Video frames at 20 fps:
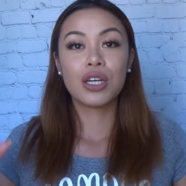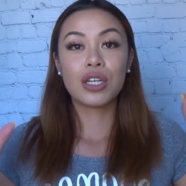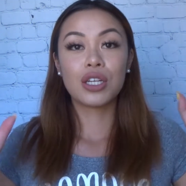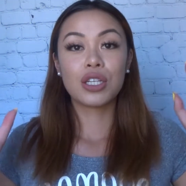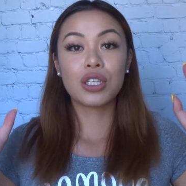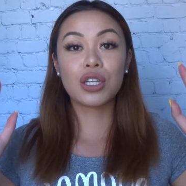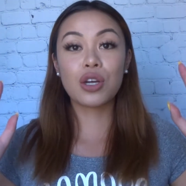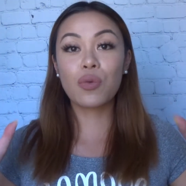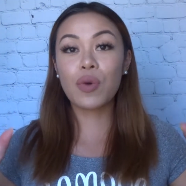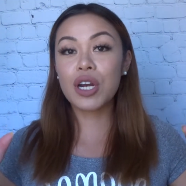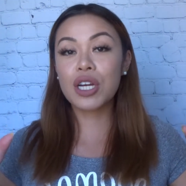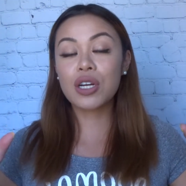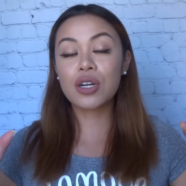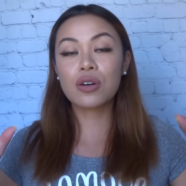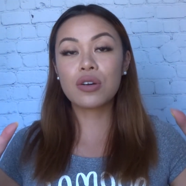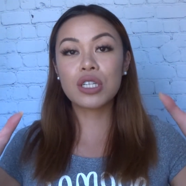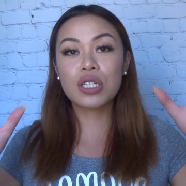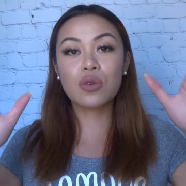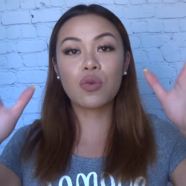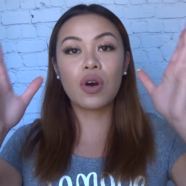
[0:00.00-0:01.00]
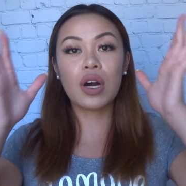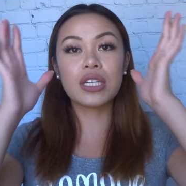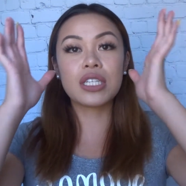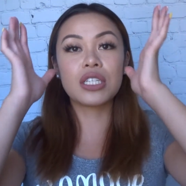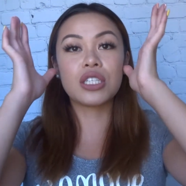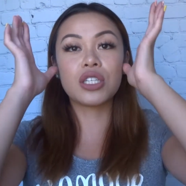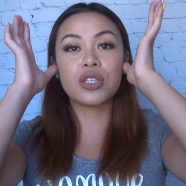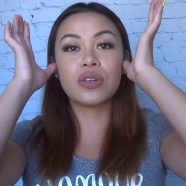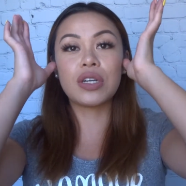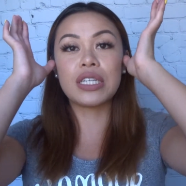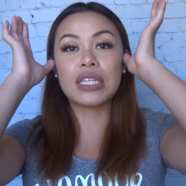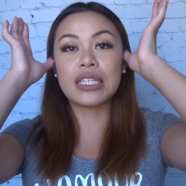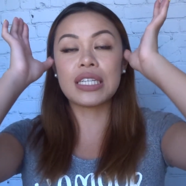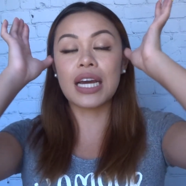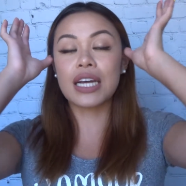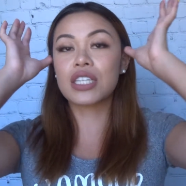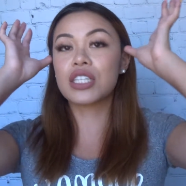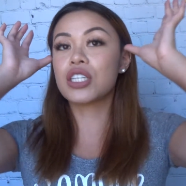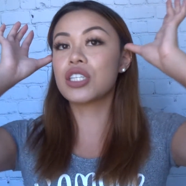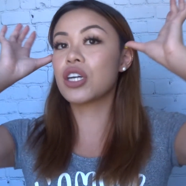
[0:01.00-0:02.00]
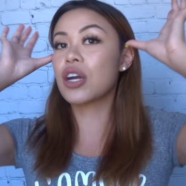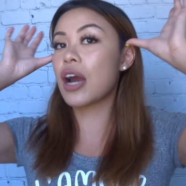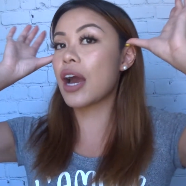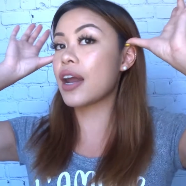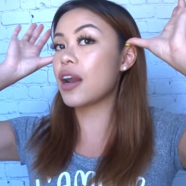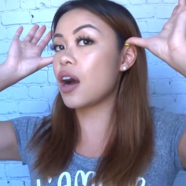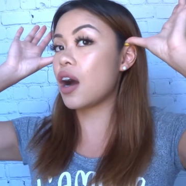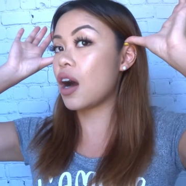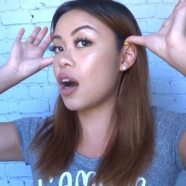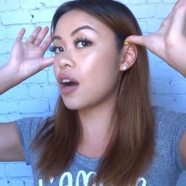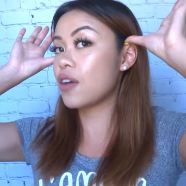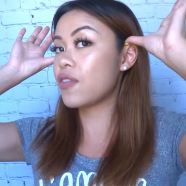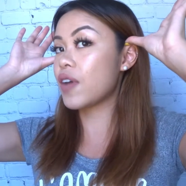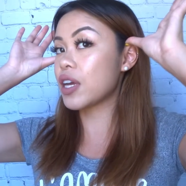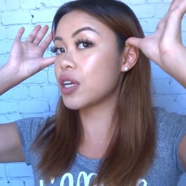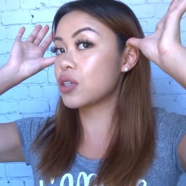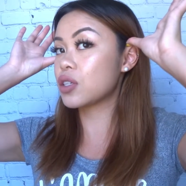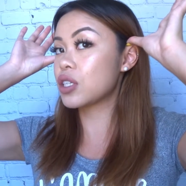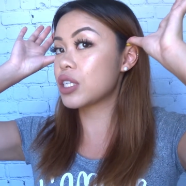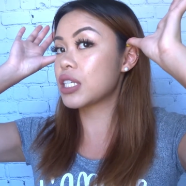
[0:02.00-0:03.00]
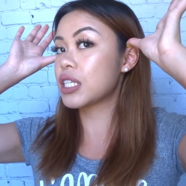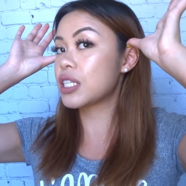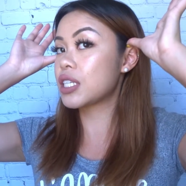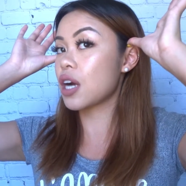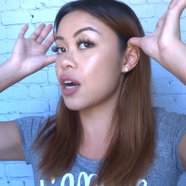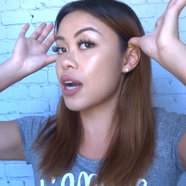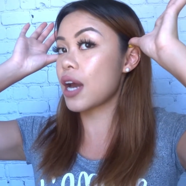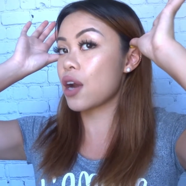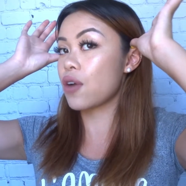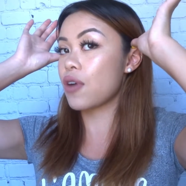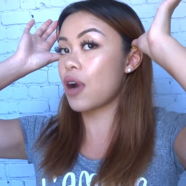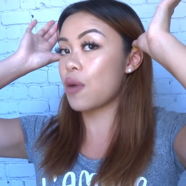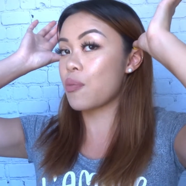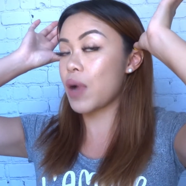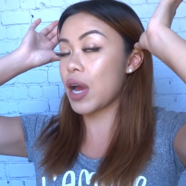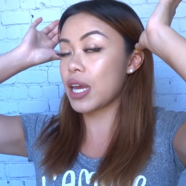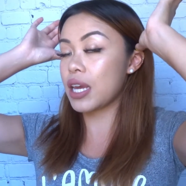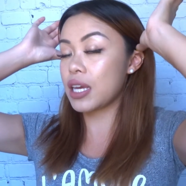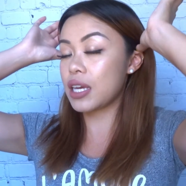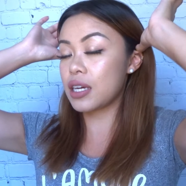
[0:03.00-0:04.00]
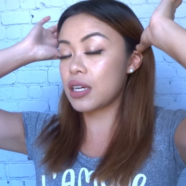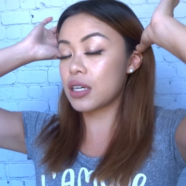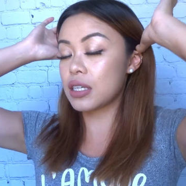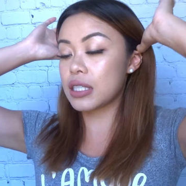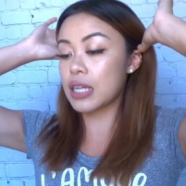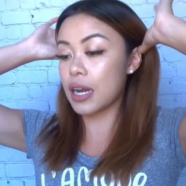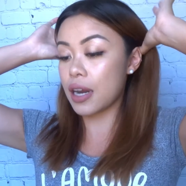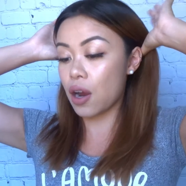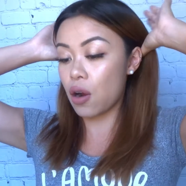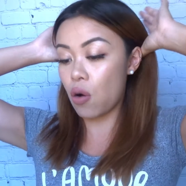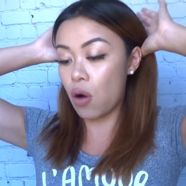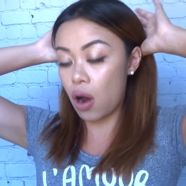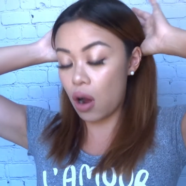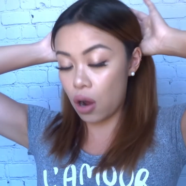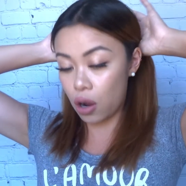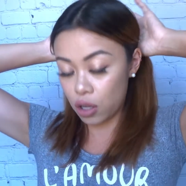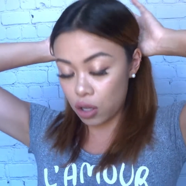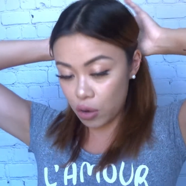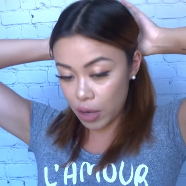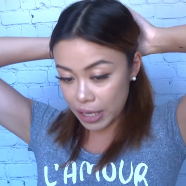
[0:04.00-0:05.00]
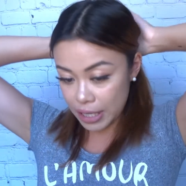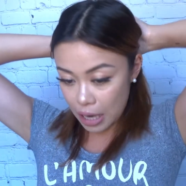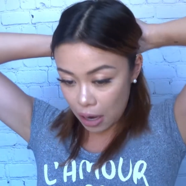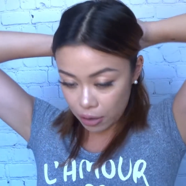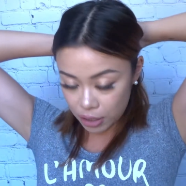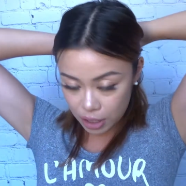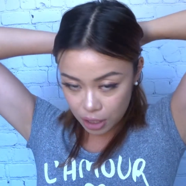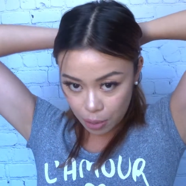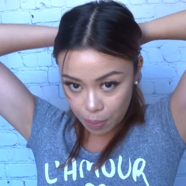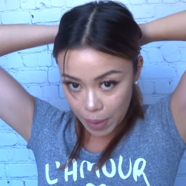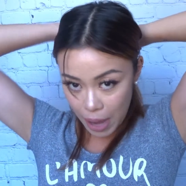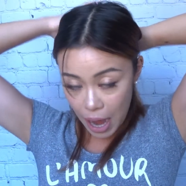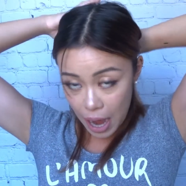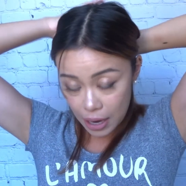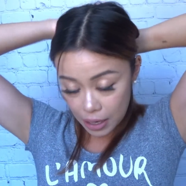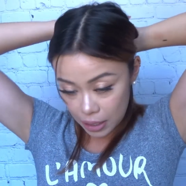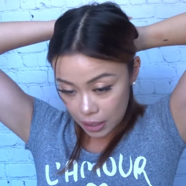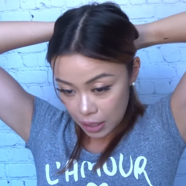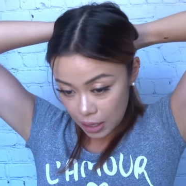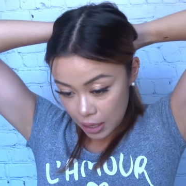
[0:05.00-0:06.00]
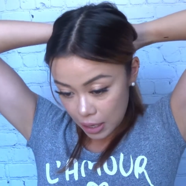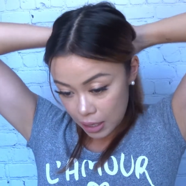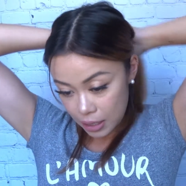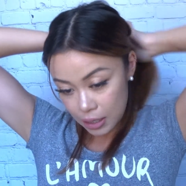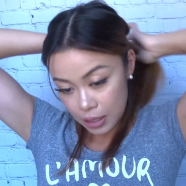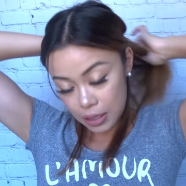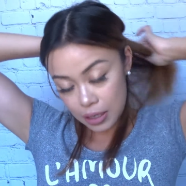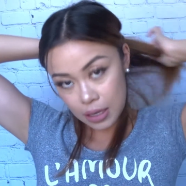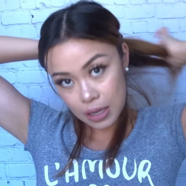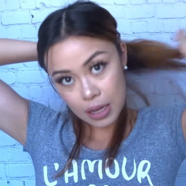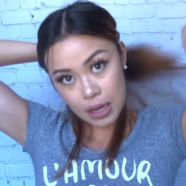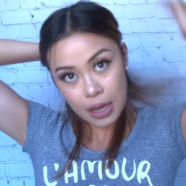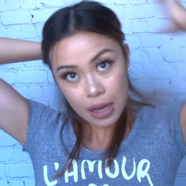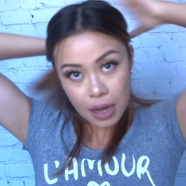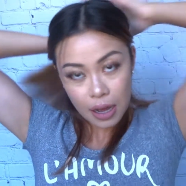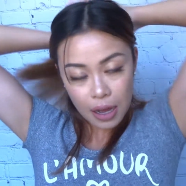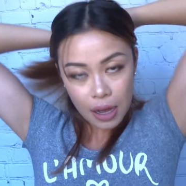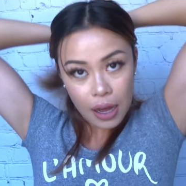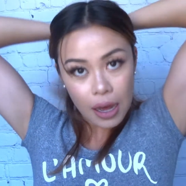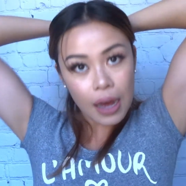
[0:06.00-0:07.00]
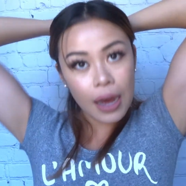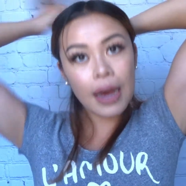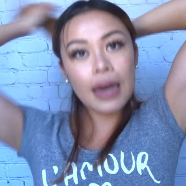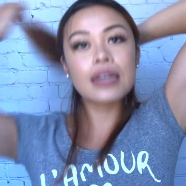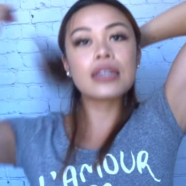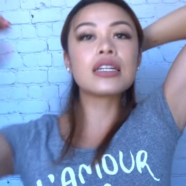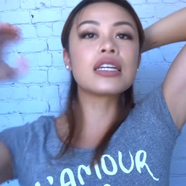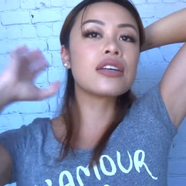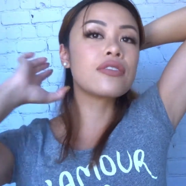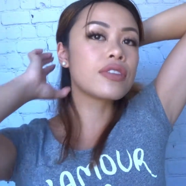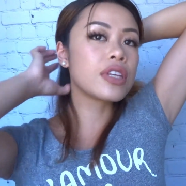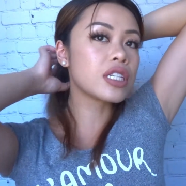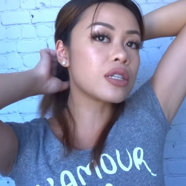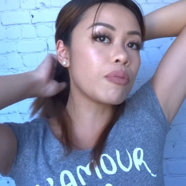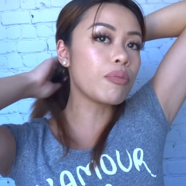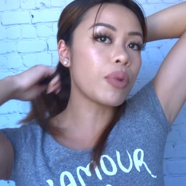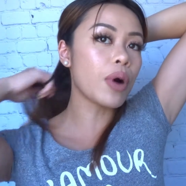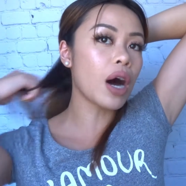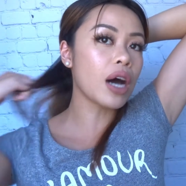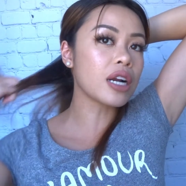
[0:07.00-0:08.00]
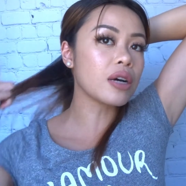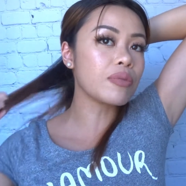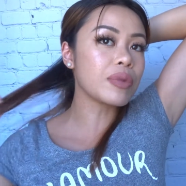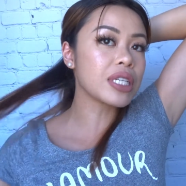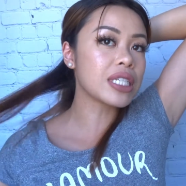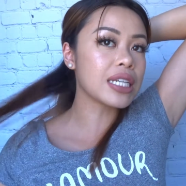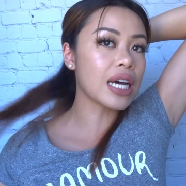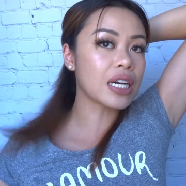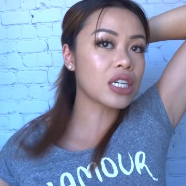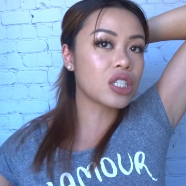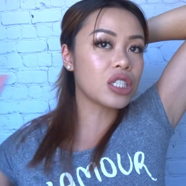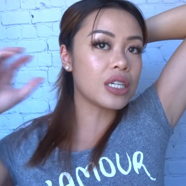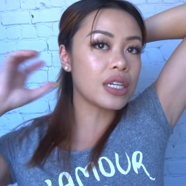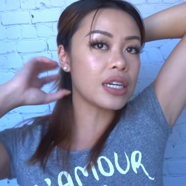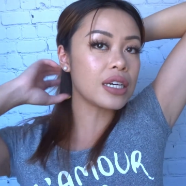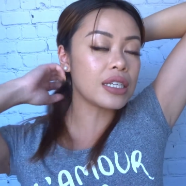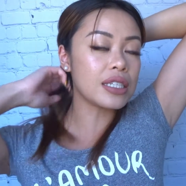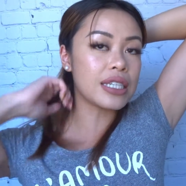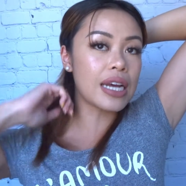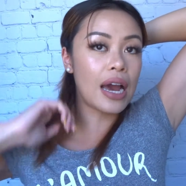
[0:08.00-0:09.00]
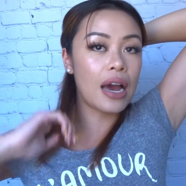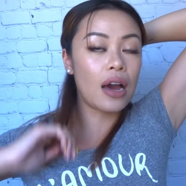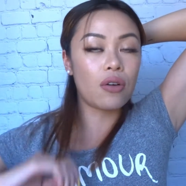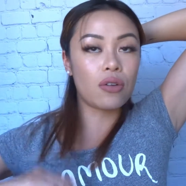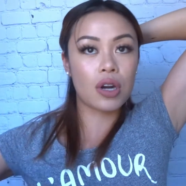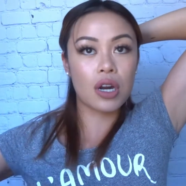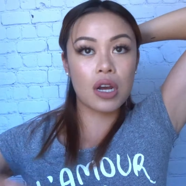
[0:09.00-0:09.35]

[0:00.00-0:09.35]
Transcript: So what you're going to want to do is section your head off. I usually start at around my ears and I go all the way down to the back and leave this bottom section down.